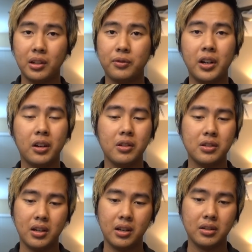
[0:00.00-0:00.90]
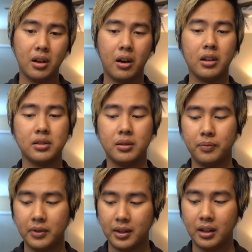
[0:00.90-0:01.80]
this fragrance is awesome.
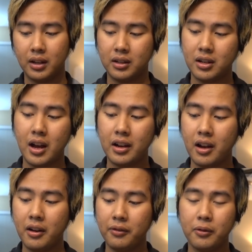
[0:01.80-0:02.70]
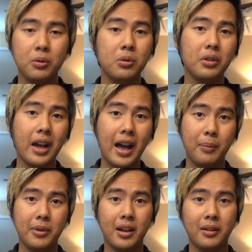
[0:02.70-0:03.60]
Shaghaf Oud
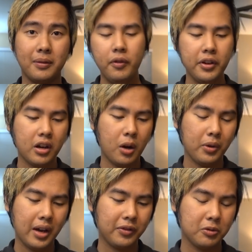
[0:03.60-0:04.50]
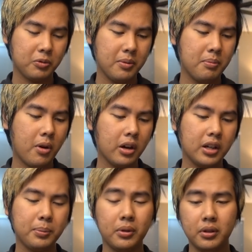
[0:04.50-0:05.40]
Abyad. Moving on, we have this
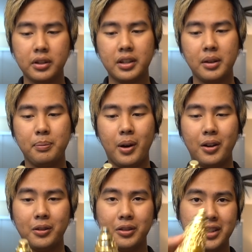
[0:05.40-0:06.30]
remarkable looking bottle.